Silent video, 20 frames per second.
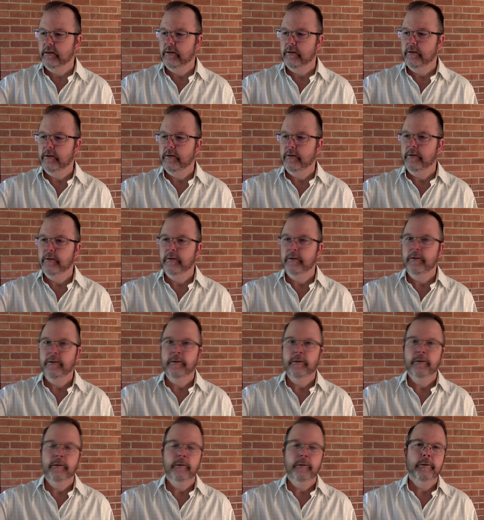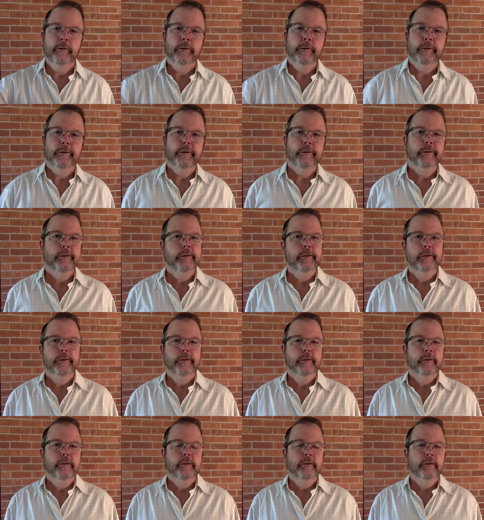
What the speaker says: [no speech]